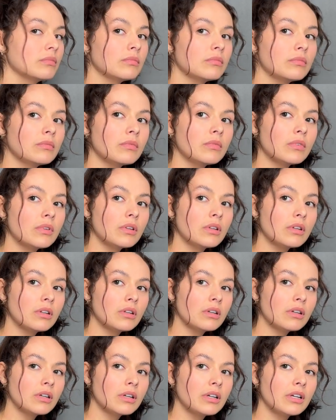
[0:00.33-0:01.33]
Hmm.
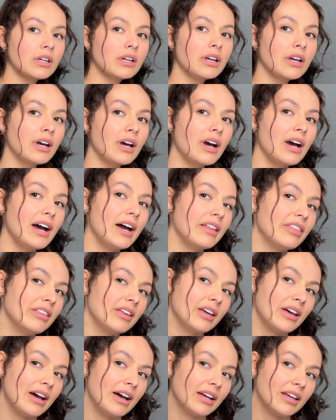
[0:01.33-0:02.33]
I think
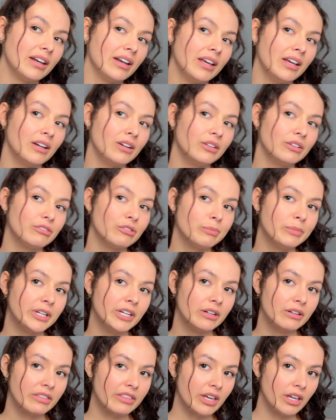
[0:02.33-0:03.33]
I can handle it from here,
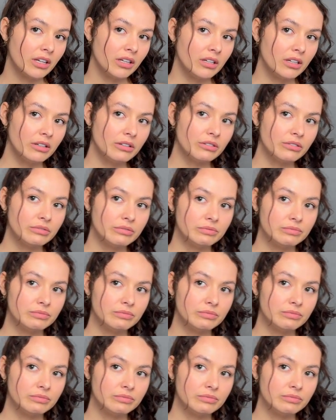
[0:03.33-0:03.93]
thank you.